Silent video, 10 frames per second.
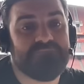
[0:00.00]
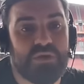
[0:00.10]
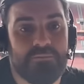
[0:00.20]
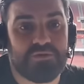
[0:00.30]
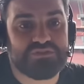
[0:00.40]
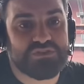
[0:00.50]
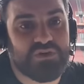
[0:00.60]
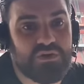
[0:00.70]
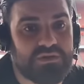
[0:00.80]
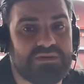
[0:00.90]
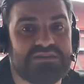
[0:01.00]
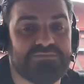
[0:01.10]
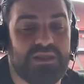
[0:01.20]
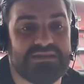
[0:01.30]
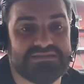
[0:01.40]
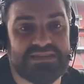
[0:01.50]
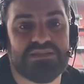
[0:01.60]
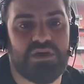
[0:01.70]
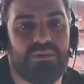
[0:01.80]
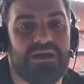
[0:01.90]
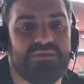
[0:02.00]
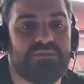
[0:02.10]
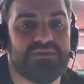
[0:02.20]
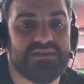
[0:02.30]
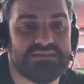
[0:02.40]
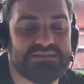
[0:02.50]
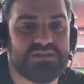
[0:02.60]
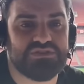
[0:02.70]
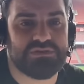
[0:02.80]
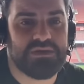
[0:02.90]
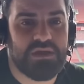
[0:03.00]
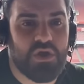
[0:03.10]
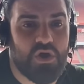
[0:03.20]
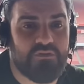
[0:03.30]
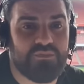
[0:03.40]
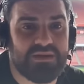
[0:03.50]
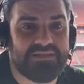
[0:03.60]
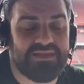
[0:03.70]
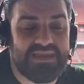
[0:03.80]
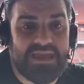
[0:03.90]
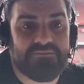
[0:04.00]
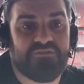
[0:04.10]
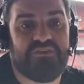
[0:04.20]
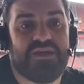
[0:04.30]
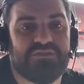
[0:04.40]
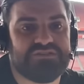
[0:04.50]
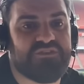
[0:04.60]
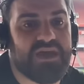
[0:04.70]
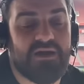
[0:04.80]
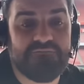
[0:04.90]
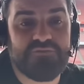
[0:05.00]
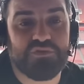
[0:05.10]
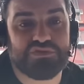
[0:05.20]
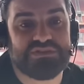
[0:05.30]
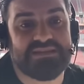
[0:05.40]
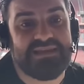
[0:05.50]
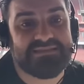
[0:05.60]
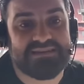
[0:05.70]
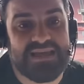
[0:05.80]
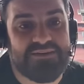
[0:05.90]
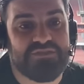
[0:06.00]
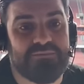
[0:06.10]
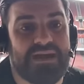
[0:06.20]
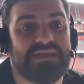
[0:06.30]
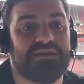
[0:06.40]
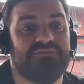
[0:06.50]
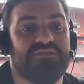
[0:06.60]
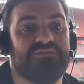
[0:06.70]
that Postecoglou and his players did go out there with the intention of winning the game. Fair is fair. Unfortunately, they didn't have the backing of the